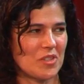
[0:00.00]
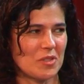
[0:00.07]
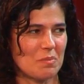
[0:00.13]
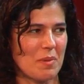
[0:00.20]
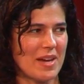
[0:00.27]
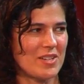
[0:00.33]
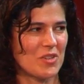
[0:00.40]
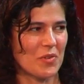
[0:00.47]

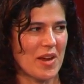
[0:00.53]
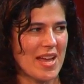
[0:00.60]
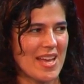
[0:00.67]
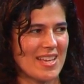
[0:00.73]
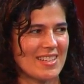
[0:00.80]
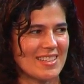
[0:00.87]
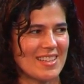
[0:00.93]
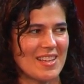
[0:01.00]
just by
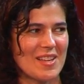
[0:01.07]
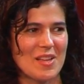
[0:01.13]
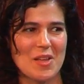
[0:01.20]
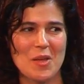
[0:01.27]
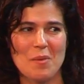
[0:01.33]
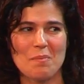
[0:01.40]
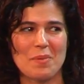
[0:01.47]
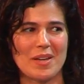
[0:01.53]
trade. Mm
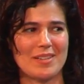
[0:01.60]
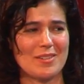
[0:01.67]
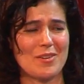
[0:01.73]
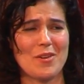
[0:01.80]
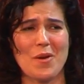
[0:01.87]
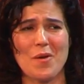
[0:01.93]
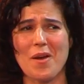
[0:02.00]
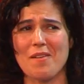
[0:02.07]
-hmm. But you
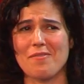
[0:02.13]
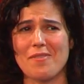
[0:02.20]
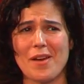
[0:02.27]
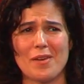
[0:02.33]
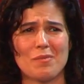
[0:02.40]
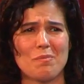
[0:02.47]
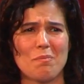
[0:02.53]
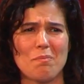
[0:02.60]
know, I found